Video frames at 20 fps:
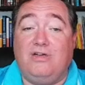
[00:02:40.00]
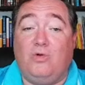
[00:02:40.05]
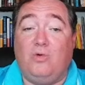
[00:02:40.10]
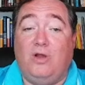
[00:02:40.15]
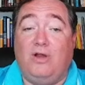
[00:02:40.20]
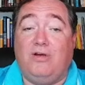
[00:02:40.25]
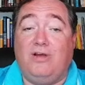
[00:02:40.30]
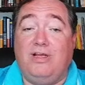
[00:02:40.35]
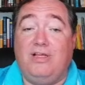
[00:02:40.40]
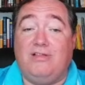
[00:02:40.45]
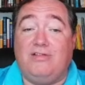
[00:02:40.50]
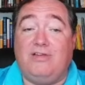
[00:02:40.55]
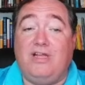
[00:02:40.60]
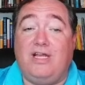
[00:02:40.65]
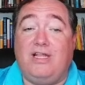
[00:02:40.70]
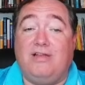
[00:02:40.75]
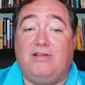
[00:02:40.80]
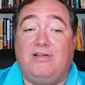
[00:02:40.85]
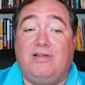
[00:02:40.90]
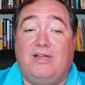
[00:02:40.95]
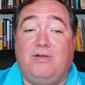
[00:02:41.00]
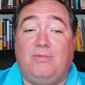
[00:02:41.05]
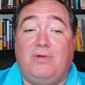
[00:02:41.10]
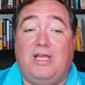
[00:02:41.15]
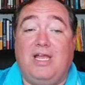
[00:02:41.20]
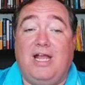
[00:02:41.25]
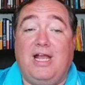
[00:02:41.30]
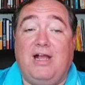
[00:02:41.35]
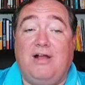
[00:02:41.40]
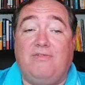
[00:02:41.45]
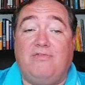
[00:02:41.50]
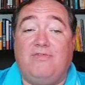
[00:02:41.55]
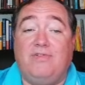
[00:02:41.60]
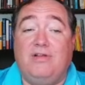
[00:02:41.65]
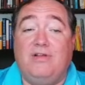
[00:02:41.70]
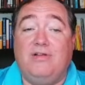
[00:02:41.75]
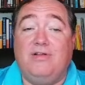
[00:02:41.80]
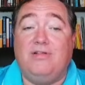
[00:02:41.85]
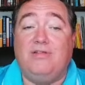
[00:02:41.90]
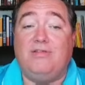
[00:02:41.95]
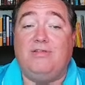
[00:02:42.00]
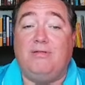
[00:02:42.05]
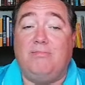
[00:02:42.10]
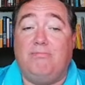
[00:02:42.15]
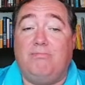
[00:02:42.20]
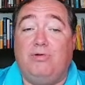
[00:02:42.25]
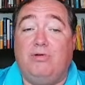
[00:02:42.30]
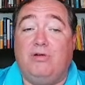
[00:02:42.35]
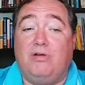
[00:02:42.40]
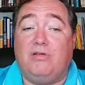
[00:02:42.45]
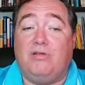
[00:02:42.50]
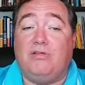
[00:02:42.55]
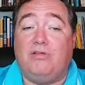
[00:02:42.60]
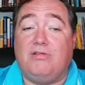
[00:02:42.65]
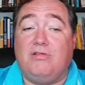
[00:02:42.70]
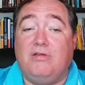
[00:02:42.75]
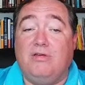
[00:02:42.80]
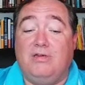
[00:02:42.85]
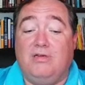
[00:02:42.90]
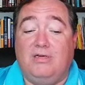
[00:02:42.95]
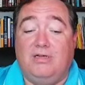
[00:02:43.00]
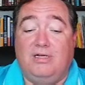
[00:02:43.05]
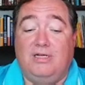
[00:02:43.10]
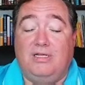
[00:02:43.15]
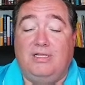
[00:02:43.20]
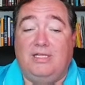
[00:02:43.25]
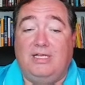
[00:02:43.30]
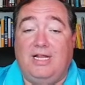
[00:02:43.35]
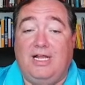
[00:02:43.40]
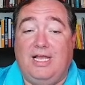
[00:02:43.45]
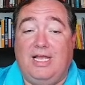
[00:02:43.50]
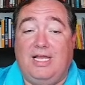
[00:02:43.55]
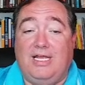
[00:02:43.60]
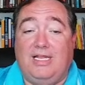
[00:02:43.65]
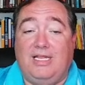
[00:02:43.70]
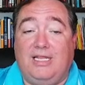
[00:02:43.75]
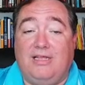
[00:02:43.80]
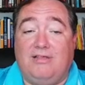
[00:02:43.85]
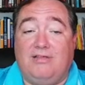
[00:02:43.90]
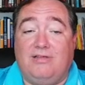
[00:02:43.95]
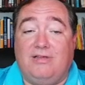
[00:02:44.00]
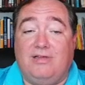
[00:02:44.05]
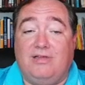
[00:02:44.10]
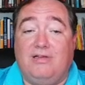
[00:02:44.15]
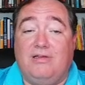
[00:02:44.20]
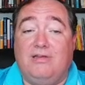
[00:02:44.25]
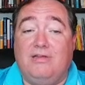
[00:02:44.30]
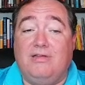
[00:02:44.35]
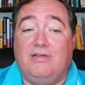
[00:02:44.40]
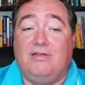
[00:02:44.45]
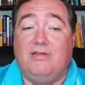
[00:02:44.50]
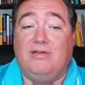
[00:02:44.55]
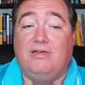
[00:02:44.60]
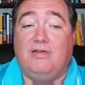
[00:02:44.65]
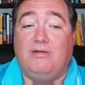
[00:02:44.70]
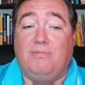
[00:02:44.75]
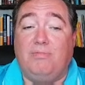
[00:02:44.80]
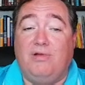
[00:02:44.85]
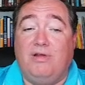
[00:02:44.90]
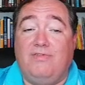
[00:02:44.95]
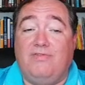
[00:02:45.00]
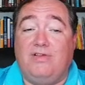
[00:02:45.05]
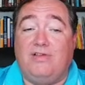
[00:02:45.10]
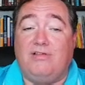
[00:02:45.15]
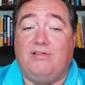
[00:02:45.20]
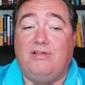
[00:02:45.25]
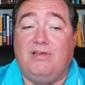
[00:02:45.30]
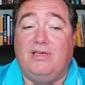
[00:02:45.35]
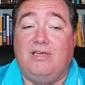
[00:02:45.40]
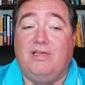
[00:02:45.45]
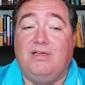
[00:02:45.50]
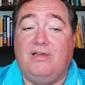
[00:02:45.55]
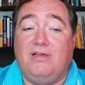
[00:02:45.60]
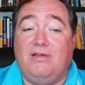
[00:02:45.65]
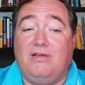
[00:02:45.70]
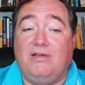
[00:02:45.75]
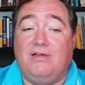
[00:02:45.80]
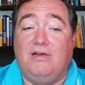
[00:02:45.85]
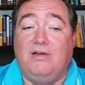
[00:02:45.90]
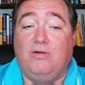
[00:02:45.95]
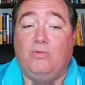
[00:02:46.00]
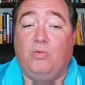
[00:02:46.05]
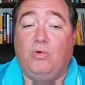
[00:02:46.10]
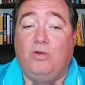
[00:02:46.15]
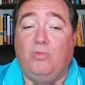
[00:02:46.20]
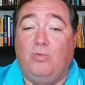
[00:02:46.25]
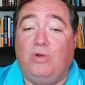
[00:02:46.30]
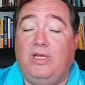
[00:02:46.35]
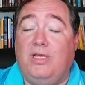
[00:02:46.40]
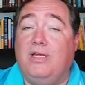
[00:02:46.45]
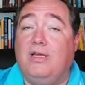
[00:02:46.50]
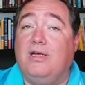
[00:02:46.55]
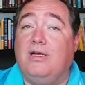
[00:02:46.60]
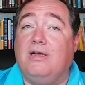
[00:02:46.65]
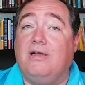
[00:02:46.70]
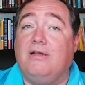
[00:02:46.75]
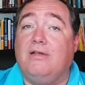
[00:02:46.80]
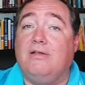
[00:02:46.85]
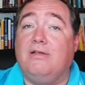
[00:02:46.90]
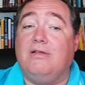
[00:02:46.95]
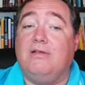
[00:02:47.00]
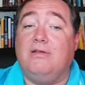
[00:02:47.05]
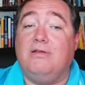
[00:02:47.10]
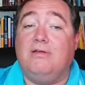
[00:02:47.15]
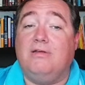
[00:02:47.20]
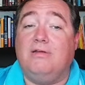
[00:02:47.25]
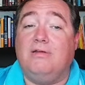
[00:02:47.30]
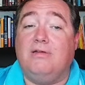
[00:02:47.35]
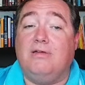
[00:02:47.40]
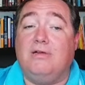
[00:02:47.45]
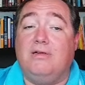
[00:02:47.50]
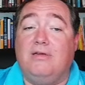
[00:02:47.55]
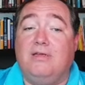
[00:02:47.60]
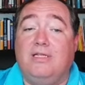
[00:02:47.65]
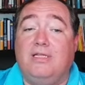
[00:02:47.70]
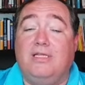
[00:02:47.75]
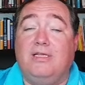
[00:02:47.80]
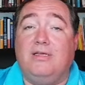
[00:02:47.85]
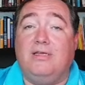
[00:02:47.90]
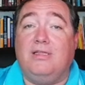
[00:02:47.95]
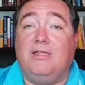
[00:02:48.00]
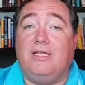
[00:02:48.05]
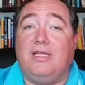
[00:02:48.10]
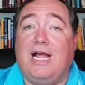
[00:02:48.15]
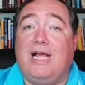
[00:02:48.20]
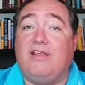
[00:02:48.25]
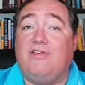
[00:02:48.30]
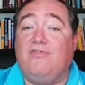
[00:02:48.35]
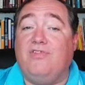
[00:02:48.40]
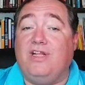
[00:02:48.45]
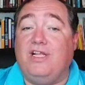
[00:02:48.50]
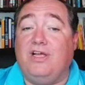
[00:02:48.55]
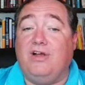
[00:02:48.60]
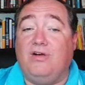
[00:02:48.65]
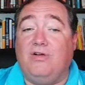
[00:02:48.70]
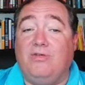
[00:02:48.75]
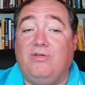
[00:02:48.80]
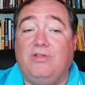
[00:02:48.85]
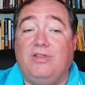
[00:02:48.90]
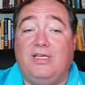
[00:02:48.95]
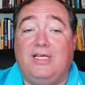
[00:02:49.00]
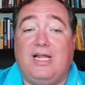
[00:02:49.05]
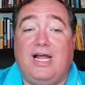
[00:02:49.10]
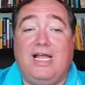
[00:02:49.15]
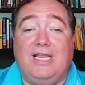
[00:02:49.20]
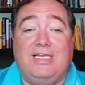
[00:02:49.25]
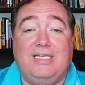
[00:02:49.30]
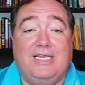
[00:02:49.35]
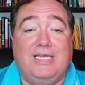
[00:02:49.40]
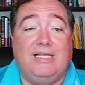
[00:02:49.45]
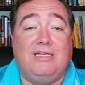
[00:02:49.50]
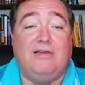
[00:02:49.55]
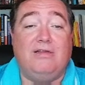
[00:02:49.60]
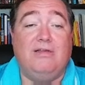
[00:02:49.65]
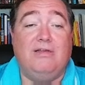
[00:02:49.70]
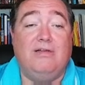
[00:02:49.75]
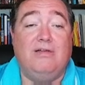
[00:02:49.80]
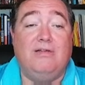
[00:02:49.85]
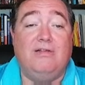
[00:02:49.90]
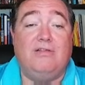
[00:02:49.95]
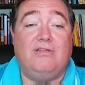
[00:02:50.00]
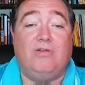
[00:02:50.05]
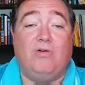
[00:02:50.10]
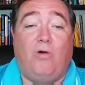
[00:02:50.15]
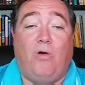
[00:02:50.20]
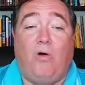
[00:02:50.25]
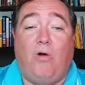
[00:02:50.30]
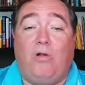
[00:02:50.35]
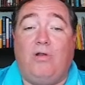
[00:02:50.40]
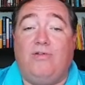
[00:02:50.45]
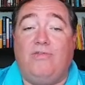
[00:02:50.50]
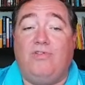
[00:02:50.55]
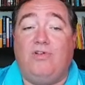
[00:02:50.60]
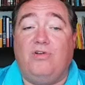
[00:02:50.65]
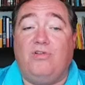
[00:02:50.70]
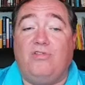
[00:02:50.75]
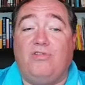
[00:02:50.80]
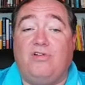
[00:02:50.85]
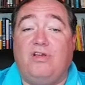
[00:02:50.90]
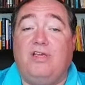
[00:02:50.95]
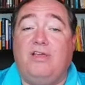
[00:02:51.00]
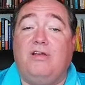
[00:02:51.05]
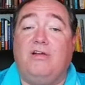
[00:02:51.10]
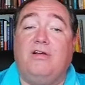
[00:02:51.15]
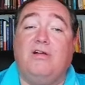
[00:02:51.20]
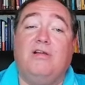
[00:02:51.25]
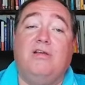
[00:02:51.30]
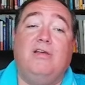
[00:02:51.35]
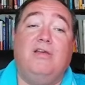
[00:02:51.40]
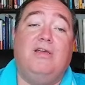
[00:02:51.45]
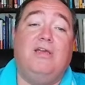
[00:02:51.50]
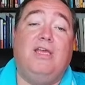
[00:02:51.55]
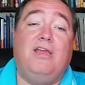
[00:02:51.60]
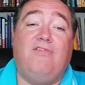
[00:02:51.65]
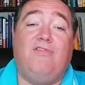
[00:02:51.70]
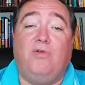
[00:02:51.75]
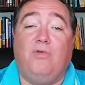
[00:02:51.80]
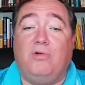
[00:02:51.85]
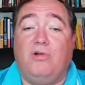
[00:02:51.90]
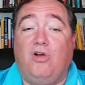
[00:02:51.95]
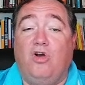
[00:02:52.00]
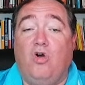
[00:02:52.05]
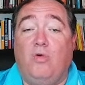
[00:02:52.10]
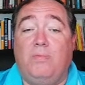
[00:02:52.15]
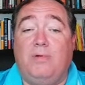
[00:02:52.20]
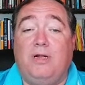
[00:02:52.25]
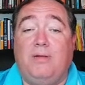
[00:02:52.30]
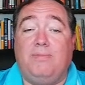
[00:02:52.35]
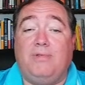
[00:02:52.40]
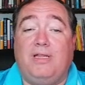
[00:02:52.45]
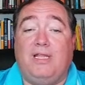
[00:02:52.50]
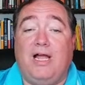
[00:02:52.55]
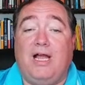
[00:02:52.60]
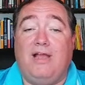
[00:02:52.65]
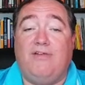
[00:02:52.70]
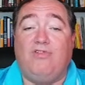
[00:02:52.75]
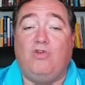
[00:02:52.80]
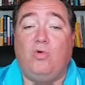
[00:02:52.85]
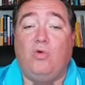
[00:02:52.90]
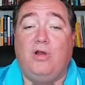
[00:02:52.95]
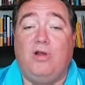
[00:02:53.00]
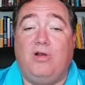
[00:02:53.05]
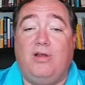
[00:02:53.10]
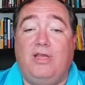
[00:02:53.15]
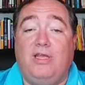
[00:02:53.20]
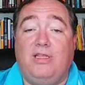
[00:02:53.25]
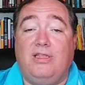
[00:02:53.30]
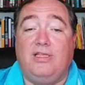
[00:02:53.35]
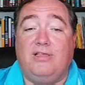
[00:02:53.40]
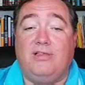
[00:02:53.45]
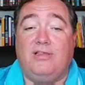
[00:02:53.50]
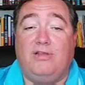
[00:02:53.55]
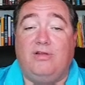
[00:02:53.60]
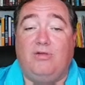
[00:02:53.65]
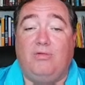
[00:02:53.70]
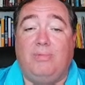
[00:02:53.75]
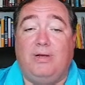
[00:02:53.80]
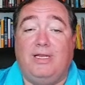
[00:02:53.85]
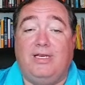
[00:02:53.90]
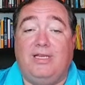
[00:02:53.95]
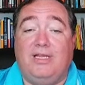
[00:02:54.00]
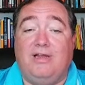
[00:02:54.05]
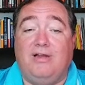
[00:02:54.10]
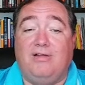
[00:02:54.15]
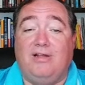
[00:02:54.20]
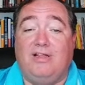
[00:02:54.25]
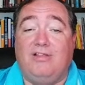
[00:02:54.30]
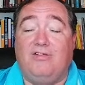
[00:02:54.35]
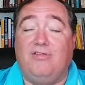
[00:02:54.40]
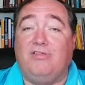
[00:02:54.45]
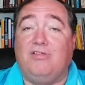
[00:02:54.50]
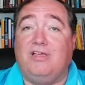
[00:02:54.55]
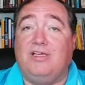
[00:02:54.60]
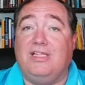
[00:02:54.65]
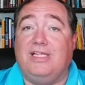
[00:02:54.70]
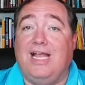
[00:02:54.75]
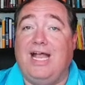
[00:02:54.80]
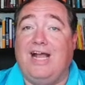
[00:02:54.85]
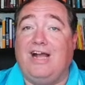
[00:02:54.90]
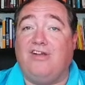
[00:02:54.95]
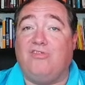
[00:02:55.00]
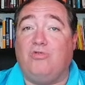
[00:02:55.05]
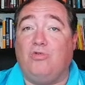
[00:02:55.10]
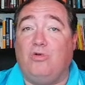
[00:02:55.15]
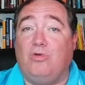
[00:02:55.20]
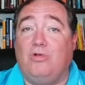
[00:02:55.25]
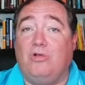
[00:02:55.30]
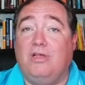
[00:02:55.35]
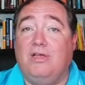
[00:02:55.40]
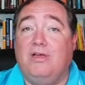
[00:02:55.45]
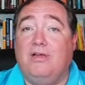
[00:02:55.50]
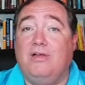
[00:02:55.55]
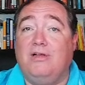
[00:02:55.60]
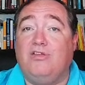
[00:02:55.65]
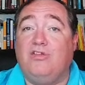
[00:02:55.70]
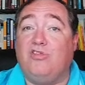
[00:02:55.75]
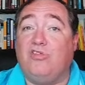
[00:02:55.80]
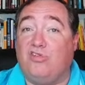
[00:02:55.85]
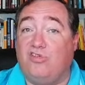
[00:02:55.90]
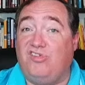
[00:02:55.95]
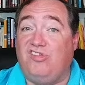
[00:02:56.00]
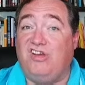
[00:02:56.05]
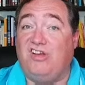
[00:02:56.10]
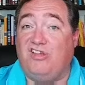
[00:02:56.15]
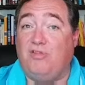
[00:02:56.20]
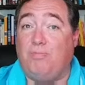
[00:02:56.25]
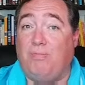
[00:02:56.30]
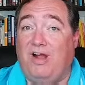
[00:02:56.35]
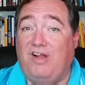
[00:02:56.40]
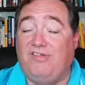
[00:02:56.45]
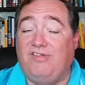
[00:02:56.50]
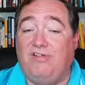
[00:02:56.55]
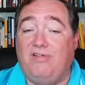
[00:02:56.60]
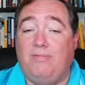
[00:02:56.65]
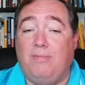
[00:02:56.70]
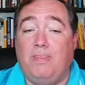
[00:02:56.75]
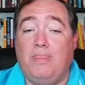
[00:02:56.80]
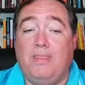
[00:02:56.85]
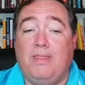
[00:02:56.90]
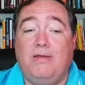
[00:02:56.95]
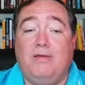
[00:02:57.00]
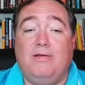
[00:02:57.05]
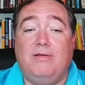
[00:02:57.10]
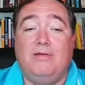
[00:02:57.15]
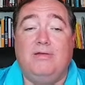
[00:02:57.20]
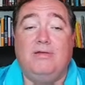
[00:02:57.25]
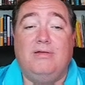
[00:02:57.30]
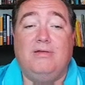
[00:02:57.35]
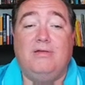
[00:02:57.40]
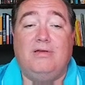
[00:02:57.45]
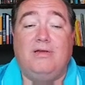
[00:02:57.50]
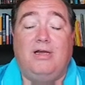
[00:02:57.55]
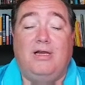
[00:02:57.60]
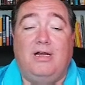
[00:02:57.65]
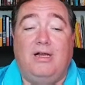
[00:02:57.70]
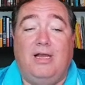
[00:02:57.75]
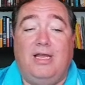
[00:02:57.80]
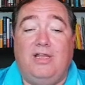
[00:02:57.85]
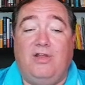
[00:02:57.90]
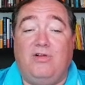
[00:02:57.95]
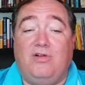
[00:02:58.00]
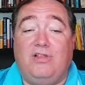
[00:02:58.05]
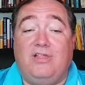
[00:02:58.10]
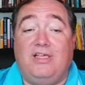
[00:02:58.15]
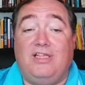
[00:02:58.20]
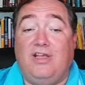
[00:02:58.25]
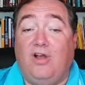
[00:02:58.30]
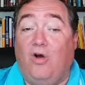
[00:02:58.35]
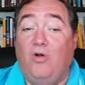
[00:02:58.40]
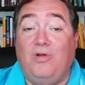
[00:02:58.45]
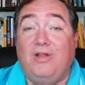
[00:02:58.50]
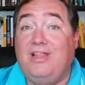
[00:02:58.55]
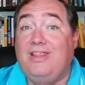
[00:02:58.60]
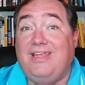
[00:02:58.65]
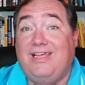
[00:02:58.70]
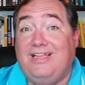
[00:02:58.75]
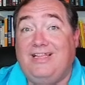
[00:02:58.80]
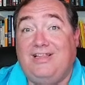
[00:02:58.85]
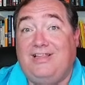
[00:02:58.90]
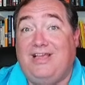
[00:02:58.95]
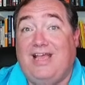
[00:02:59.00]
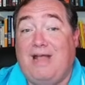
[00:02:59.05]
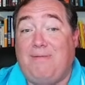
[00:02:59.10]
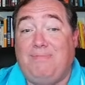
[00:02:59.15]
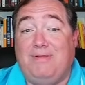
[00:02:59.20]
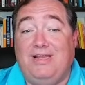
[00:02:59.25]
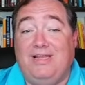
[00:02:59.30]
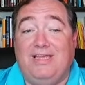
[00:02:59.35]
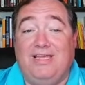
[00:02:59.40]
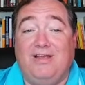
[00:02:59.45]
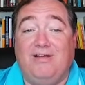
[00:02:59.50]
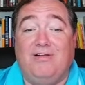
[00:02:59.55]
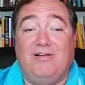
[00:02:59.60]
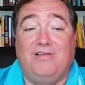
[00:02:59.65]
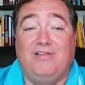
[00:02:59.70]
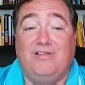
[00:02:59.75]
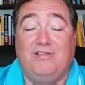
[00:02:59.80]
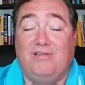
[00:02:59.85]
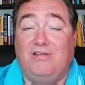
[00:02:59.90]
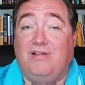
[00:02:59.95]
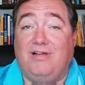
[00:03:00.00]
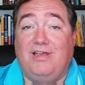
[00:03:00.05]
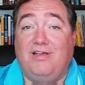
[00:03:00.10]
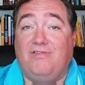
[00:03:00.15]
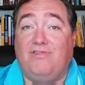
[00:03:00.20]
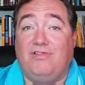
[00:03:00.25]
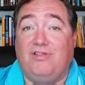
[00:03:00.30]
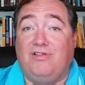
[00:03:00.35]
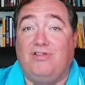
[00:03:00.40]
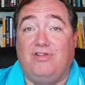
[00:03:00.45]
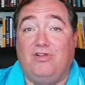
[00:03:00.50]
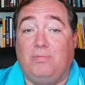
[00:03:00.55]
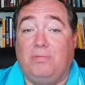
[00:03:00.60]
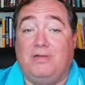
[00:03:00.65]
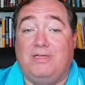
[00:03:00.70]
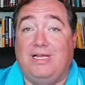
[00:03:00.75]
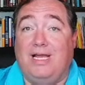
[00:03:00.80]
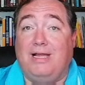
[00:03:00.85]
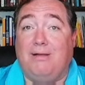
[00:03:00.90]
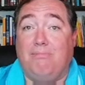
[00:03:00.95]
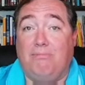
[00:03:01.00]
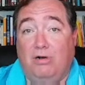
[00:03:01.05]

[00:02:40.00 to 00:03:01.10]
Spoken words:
query is done, and we have some books that I had listed previously when we in the last video that I did. So all of those are here. If you were to open up the live query, this little button here lets you see the actual search expression. And you can see the only thing that's happening here is just looking for the supertag